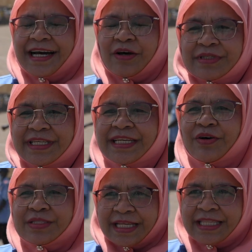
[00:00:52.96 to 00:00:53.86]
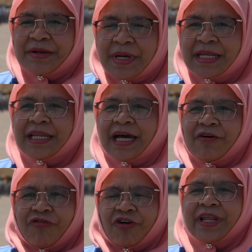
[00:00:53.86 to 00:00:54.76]
housing or settlement
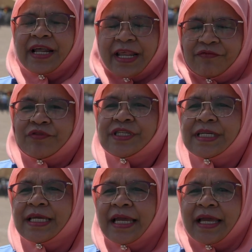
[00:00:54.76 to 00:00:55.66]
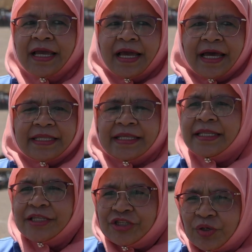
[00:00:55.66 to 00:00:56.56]
for the refugee. I
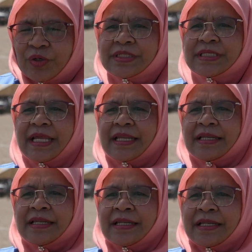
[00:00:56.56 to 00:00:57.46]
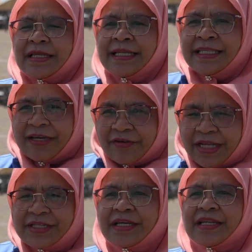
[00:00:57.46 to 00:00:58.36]
think this shows that
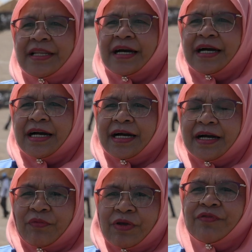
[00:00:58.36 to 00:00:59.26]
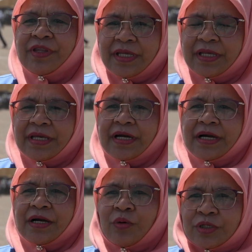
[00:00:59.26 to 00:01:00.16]
integration with the
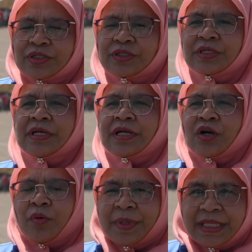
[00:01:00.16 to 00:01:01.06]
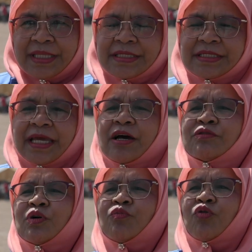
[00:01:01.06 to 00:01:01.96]
host communities. And
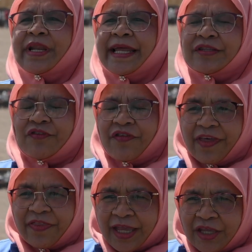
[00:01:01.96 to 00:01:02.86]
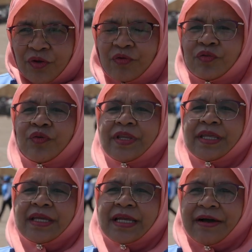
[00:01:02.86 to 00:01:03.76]
also would like to say thank you to the